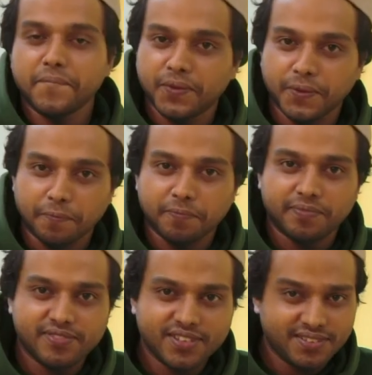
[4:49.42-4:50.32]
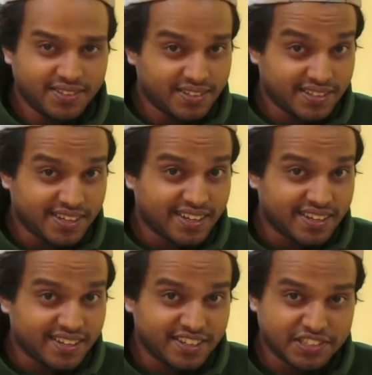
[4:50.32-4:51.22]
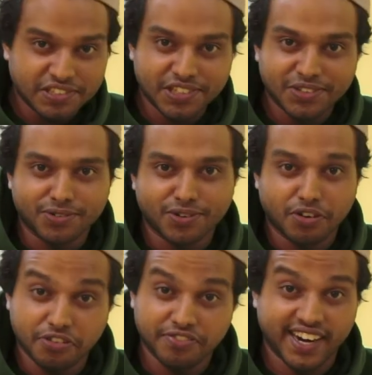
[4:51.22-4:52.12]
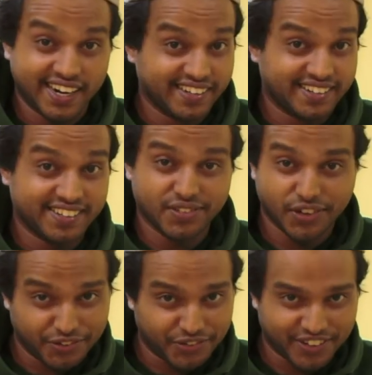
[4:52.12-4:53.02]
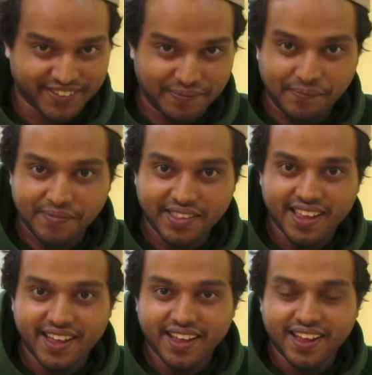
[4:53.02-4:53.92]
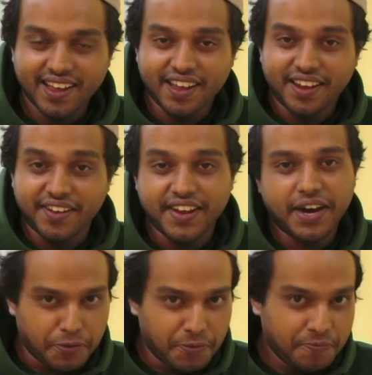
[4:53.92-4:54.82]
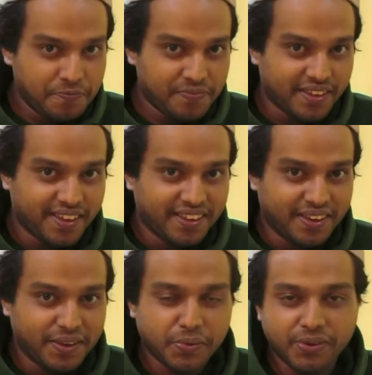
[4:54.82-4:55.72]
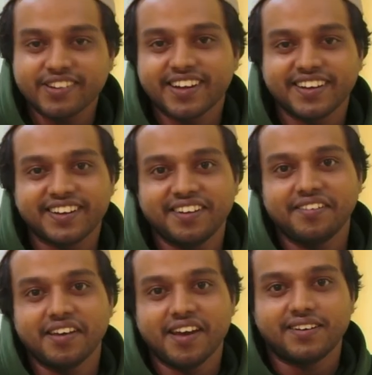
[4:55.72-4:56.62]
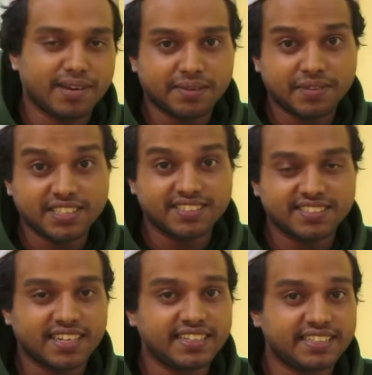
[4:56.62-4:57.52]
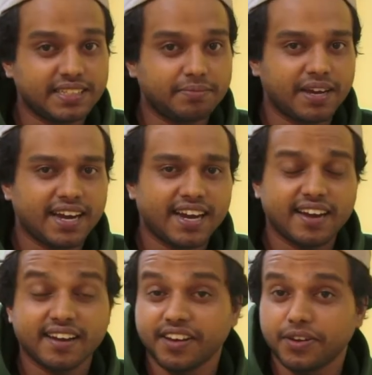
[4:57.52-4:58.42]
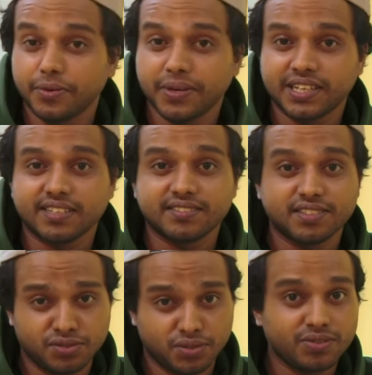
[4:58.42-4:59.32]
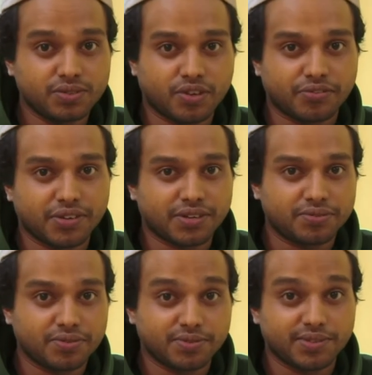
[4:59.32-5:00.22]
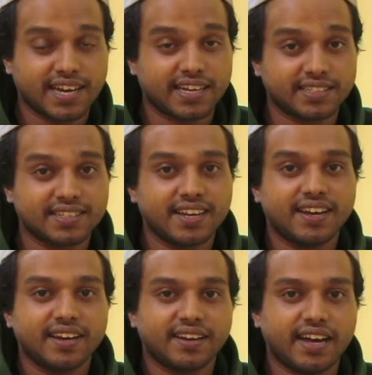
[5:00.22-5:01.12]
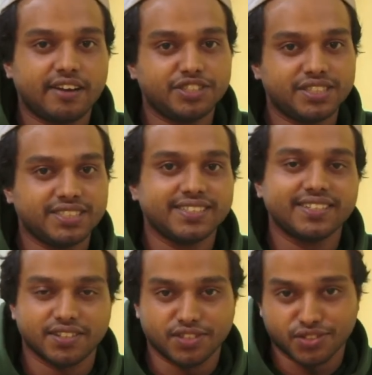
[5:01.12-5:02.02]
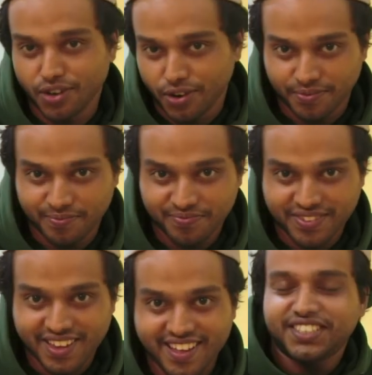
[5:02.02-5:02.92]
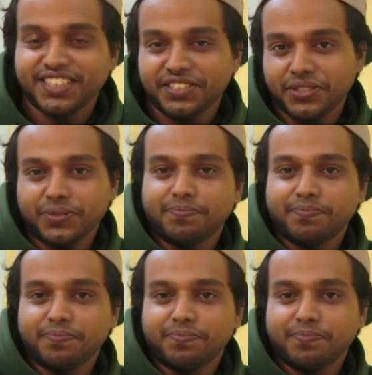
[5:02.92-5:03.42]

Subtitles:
So this is the history tour of editing software. Now, In 2019, Blackmagic design team had innovated this new software known as Davinci Resolve. The new